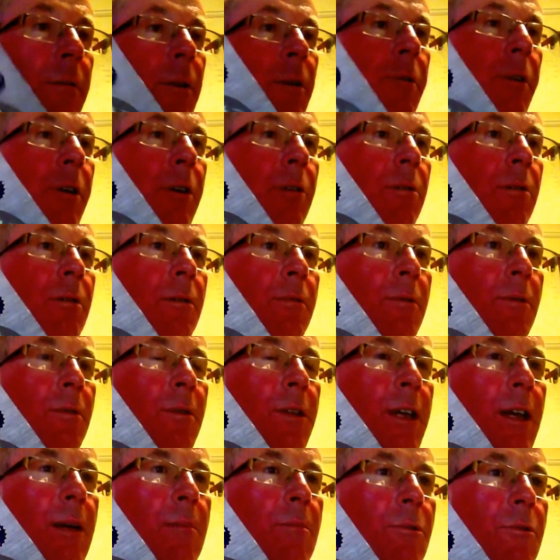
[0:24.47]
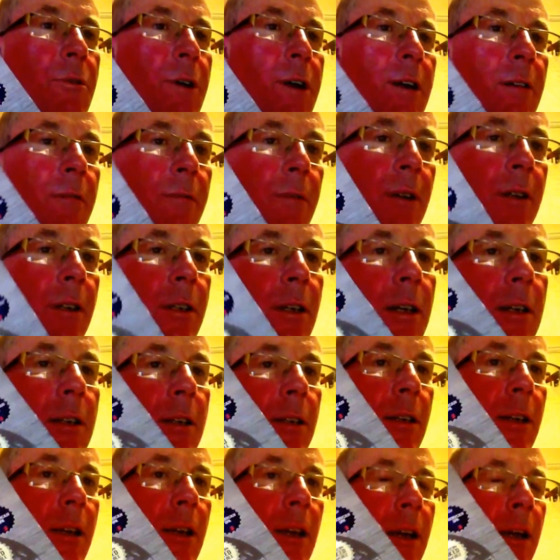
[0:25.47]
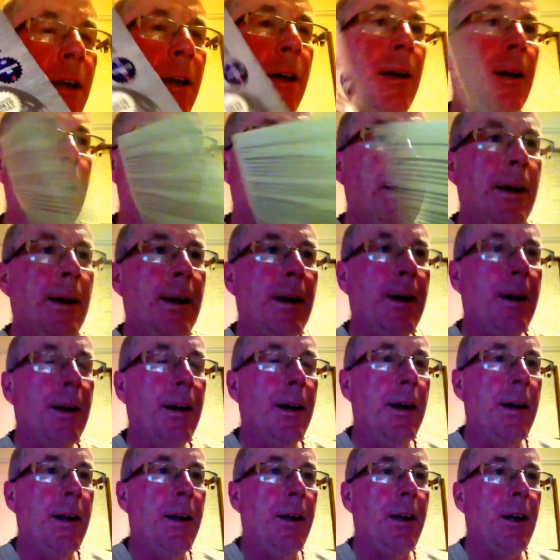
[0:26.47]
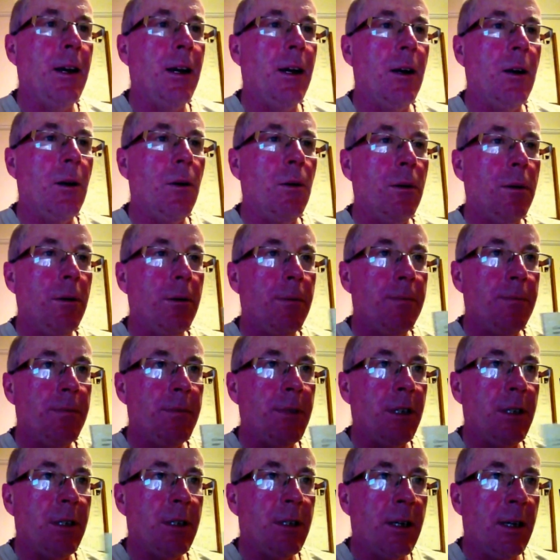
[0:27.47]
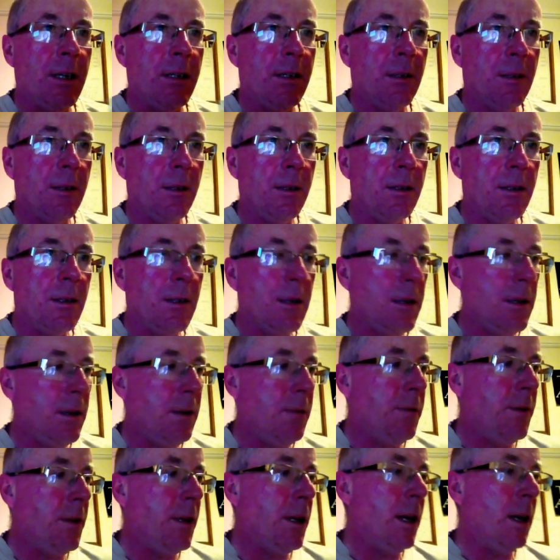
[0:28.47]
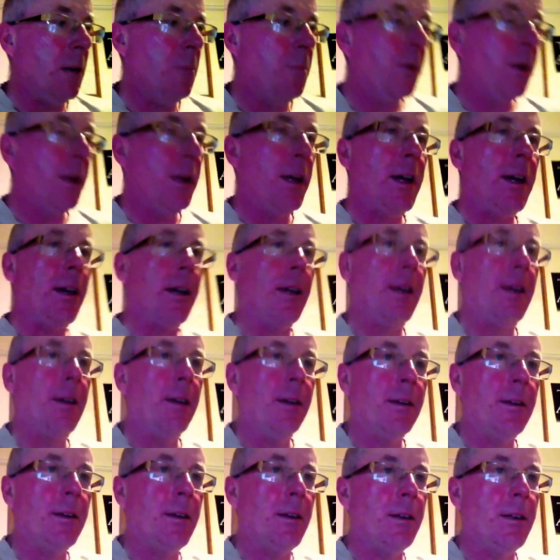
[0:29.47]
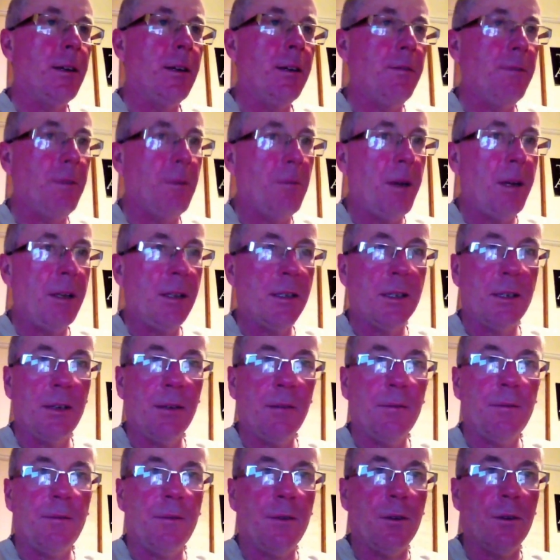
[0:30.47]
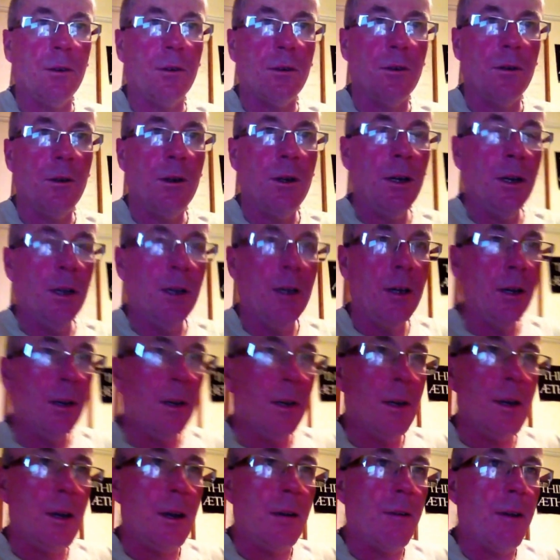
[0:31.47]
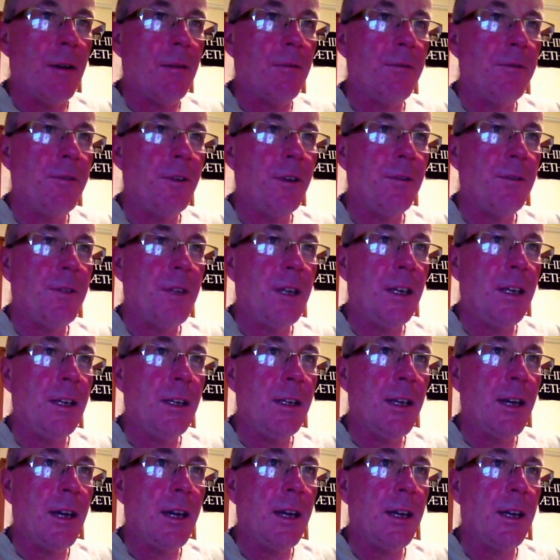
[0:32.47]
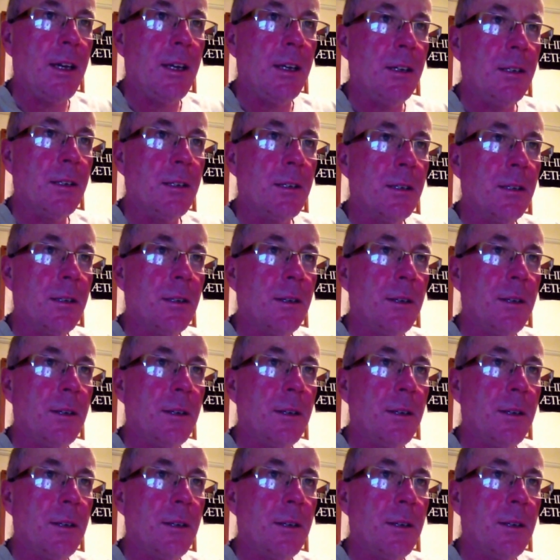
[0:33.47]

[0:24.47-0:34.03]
very good. I've done the Amber Ale, fantastic. Now, it says that for the IPA, you ferment it for around 15 days,